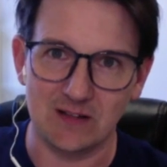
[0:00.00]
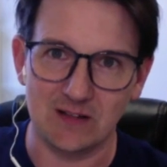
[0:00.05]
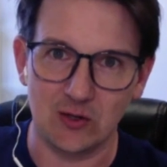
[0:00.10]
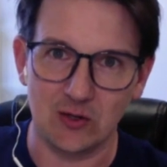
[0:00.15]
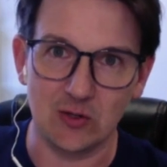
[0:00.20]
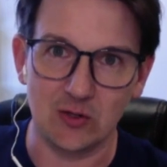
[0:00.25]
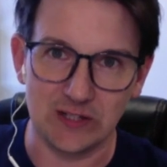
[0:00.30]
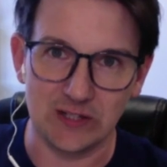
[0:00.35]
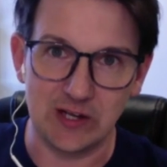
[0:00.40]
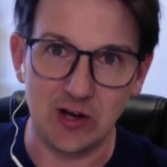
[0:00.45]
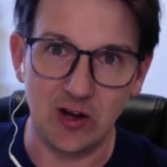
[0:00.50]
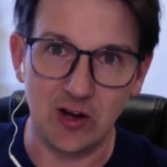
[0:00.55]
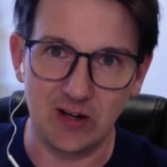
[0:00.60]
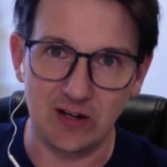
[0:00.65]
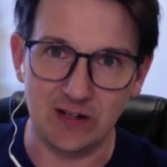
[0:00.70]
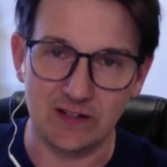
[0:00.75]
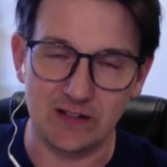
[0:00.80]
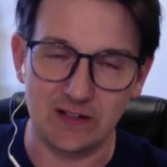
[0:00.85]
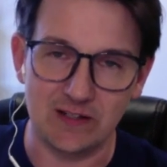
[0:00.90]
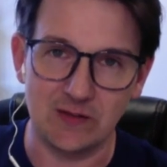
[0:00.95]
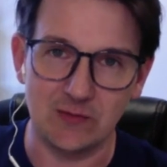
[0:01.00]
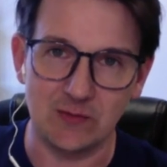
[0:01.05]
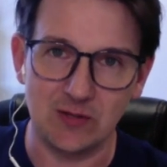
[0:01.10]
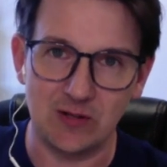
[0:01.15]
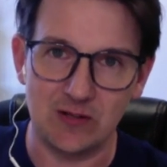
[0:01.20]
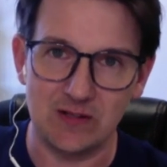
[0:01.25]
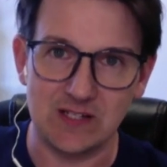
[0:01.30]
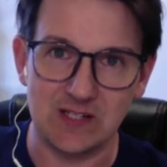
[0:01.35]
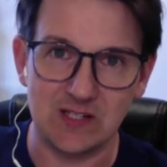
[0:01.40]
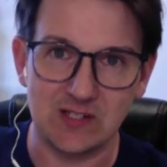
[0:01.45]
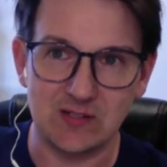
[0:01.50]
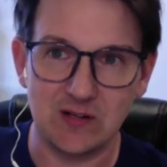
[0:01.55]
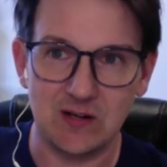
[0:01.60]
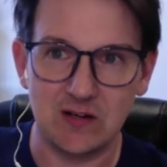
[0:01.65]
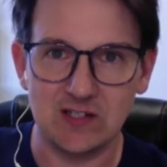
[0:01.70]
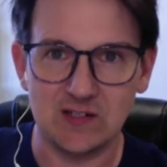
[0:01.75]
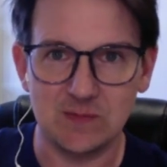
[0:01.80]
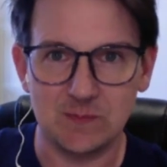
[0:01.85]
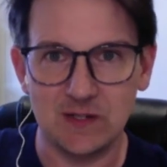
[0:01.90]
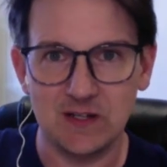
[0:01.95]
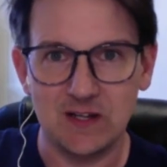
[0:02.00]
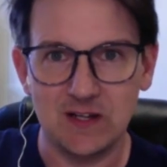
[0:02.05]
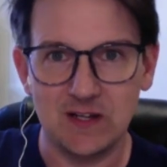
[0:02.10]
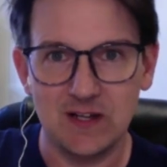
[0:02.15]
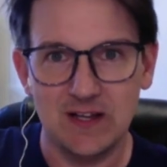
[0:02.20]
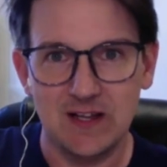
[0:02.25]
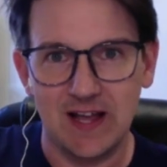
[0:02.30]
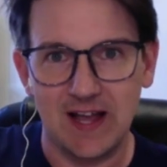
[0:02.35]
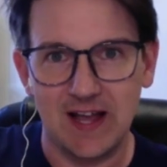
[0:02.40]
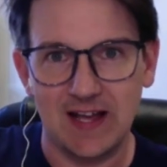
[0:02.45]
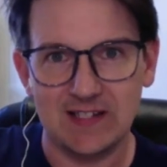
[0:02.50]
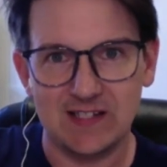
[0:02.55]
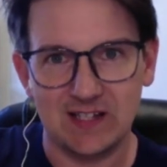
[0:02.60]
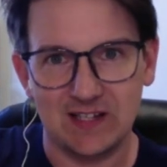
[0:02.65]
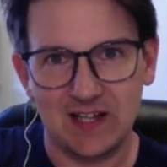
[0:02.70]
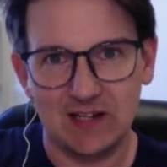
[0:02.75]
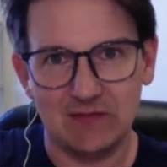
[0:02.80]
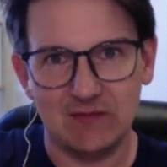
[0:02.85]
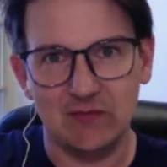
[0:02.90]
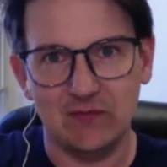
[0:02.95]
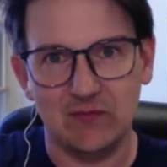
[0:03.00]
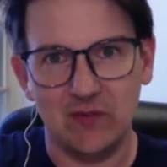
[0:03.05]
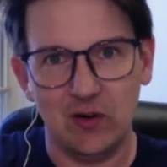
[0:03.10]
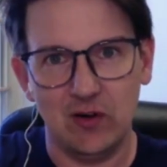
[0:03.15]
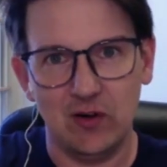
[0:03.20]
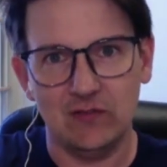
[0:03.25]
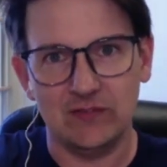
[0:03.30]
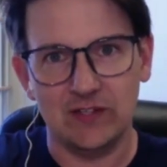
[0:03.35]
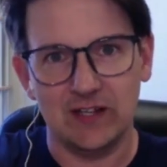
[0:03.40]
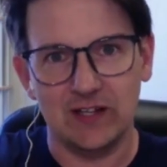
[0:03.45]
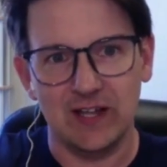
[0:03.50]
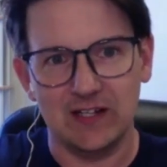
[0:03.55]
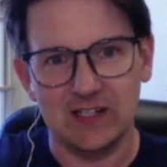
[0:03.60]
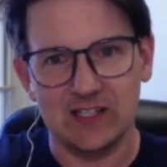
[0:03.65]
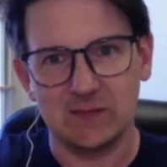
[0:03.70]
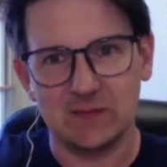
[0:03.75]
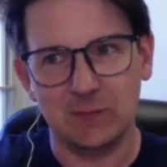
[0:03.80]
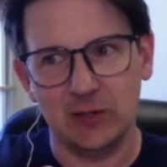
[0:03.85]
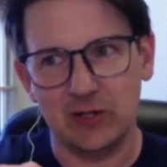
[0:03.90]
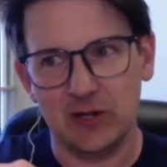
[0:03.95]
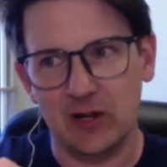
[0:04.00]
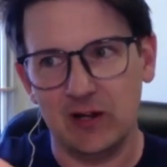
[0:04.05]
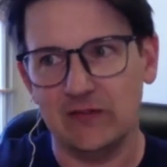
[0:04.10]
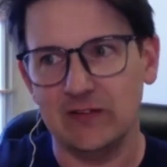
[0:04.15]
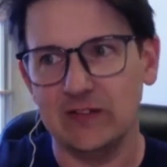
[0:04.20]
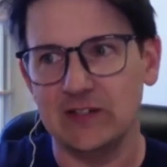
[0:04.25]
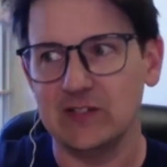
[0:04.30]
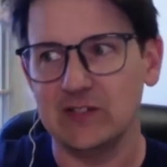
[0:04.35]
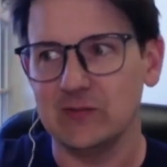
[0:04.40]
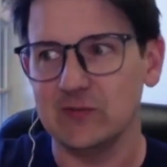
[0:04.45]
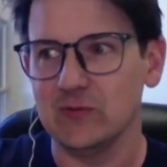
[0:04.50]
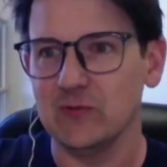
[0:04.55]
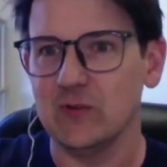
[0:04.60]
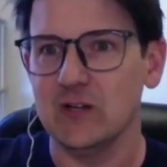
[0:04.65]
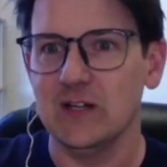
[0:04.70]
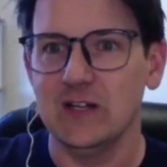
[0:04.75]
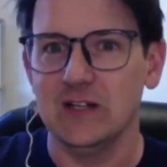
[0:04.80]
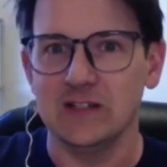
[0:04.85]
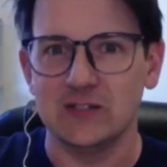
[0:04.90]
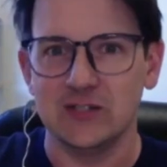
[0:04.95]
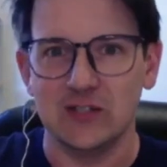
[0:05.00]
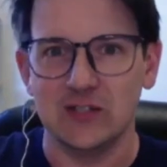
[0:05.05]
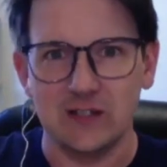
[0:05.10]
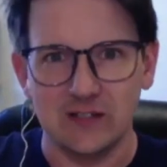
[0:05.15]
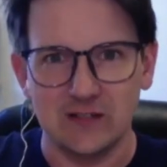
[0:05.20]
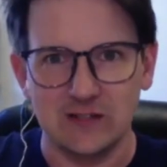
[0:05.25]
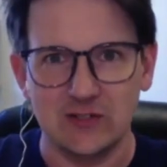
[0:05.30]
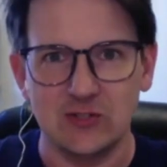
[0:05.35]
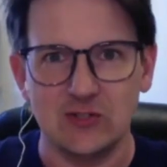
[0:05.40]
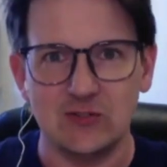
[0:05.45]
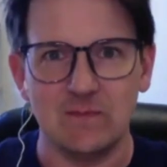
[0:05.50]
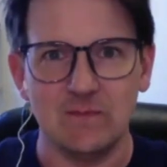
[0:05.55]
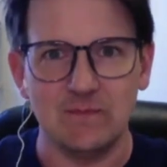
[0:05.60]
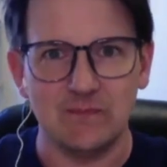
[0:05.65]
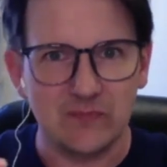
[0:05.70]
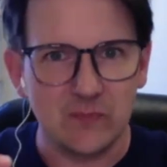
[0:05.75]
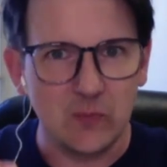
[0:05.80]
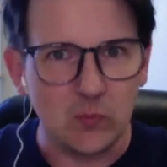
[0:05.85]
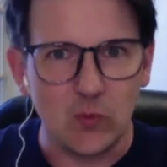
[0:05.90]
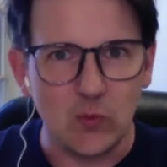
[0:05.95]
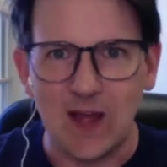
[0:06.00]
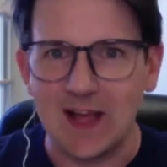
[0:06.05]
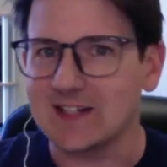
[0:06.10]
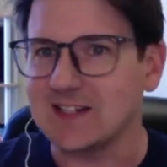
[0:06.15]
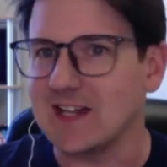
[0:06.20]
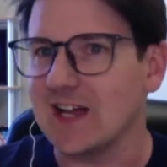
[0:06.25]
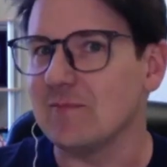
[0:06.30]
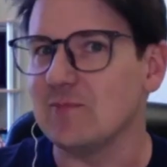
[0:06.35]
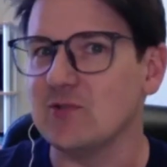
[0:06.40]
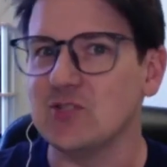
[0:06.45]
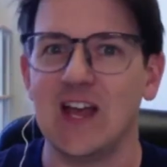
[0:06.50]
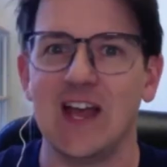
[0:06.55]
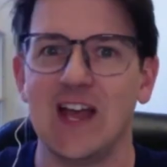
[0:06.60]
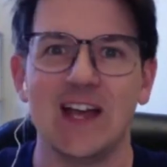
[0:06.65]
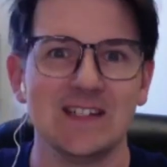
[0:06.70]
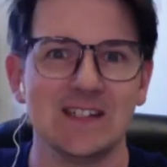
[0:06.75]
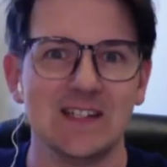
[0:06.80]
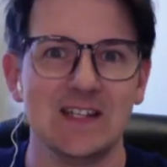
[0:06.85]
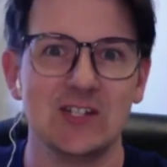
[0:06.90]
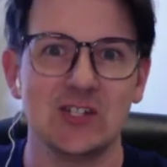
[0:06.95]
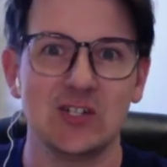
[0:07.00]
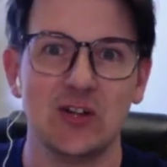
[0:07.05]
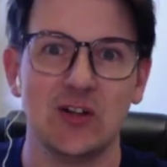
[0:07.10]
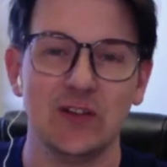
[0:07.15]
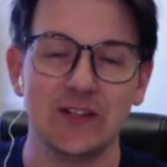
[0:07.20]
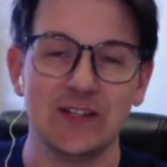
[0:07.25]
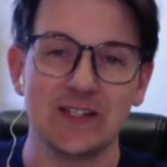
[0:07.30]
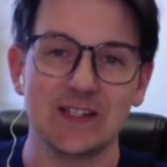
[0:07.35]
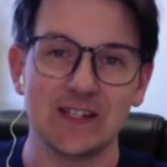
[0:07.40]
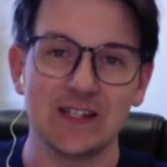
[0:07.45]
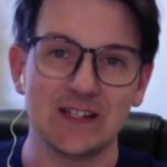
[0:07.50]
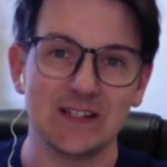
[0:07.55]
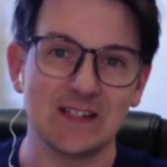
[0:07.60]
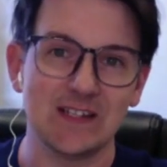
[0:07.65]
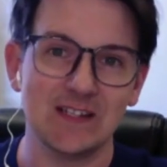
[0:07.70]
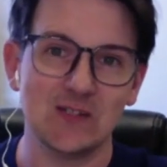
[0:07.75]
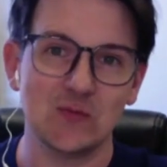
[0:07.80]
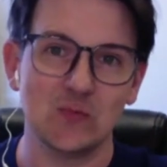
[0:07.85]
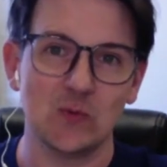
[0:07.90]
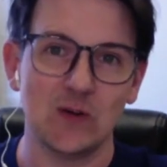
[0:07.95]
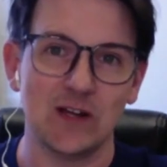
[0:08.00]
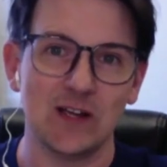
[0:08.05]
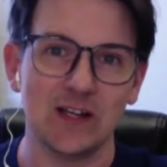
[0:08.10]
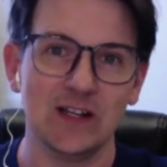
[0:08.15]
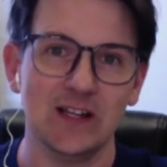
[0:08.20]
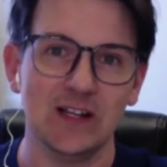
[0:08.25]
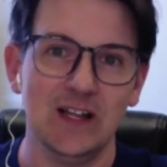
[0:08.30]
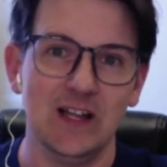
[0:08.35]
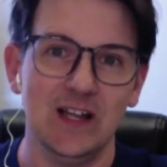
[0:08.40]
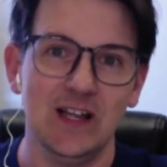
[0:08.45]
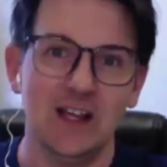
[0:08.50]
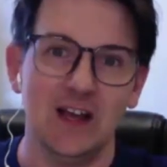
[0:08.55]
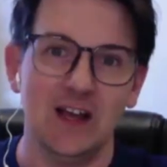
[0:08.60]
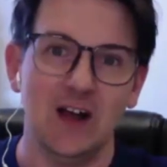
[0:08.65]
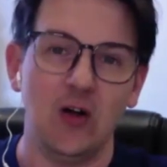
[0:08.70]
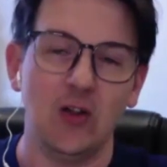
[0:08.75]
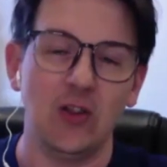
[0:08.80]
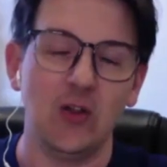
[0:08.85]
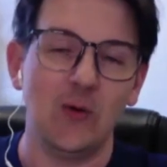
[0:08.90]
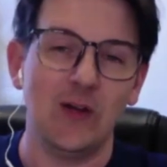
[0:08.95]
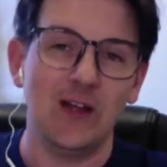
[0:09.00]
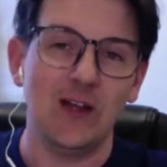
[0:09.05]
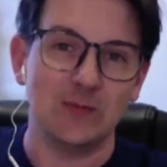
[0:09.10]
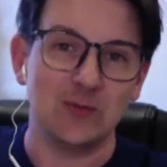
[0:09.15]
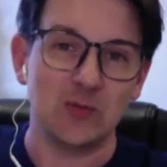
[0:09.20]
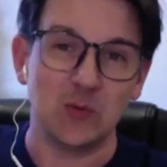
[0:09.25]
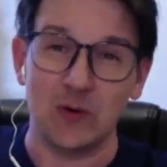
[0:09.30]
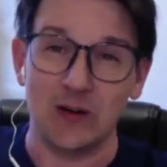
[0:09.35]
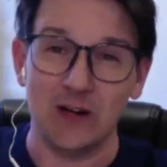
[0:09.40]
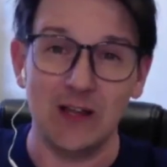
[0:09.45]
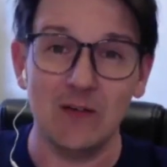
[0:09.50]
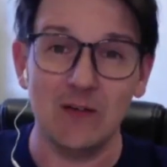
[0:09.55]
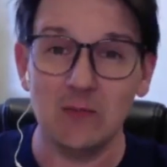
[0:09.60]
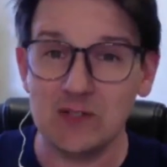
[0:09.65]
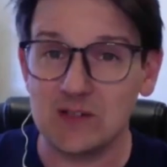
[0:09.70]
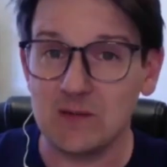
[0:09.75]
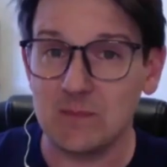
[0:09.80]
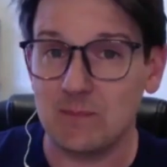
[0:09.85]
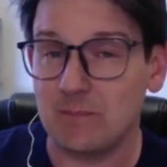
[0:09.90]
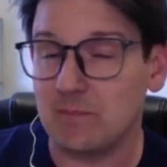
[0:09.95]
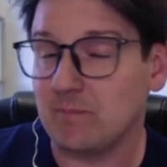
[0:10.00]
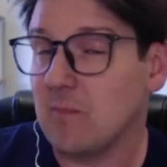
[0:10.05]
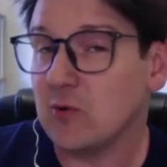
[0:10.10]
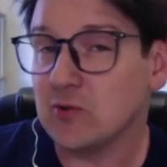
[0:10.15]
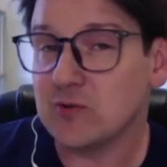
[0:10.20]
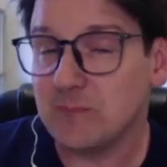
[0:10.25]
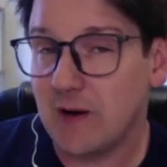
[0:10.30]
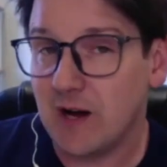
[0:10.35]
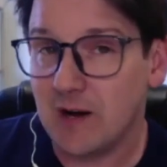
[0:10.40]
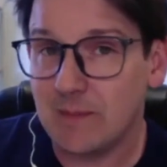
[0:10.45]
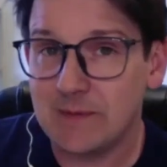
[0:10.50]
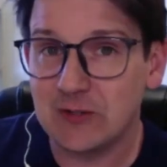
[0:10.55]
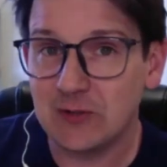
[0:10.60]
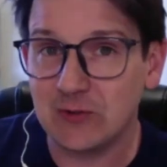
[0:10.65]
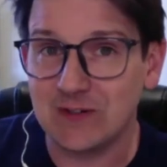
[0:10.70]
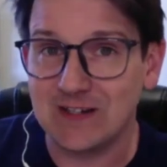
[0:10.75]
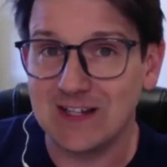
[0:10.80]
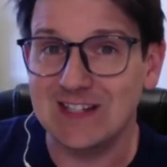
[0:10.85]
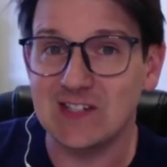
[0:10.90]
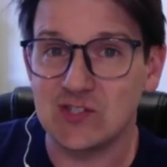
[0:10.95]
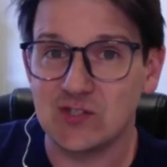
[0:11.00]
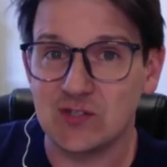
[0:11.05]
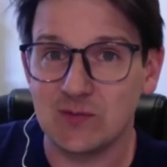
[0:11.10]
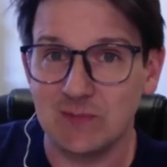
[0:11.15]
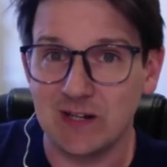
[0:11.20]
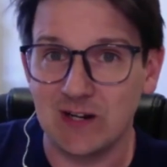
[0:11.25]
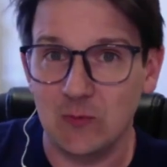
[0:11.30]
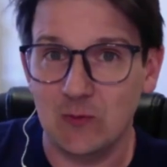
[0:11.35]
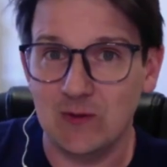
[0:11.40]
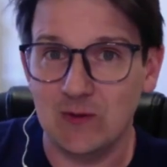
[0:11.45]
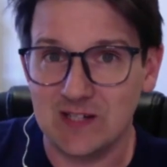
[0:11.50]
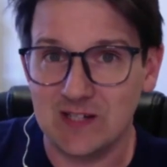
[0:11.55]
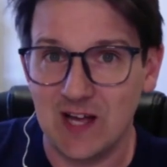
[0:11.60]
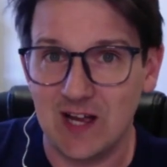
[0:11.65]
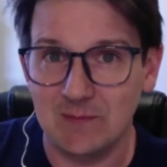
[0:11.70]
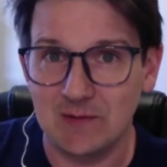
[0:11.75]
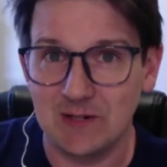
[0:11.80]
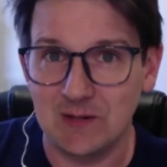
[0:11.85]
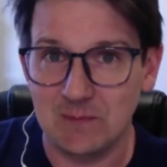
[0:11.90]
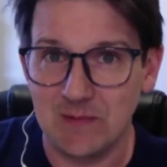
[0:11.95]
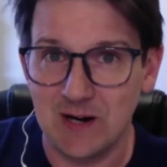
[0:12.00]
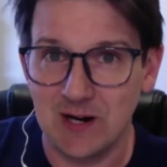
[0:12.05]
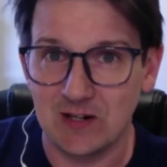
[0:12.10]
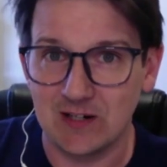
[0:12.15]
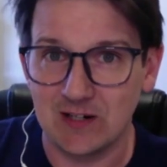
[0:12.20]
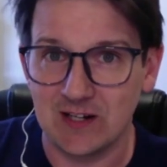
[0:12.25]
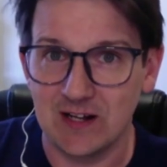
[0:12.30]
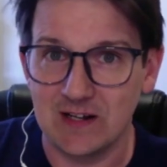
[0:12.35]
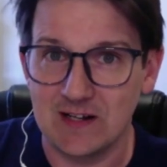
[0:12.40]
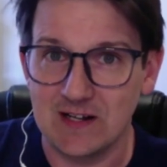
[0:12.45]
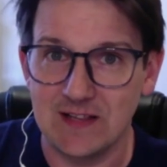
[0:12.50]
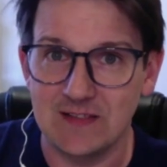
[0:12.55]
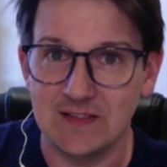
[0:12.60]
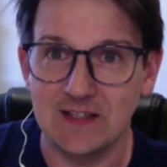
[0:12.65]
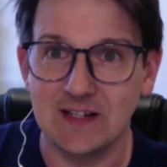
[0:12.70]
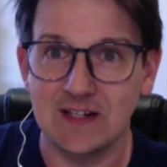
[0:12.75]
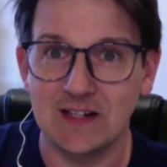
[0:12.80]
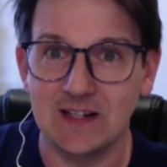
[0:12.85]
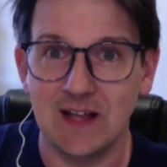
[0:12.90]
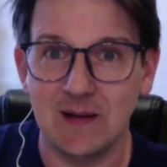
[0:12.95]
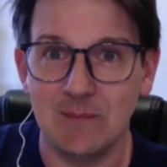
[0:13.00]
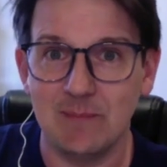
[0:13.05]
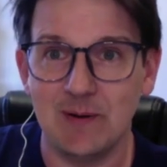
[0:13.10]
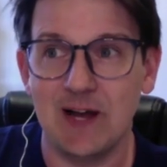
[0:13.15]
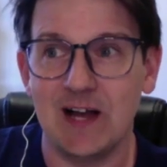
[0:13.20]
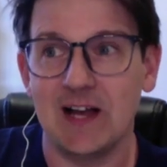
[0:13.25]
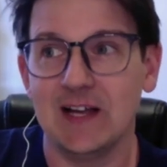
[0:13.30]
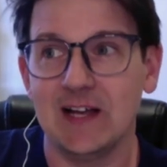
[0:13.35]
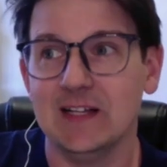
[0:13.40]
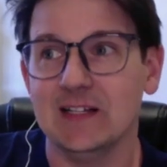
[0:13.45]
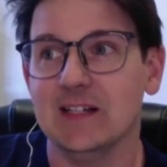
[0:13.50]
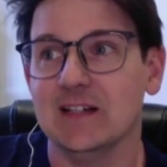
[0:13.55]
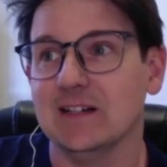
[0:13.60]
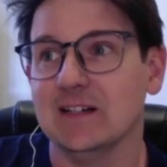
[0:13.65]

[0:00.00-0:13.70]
early on, there were a lot of these songs, but as it kind of evolved and kind of split off into the ragtime jazz age and all these things this way, all the way up to where it was the most popular instrument at one time in America. And then by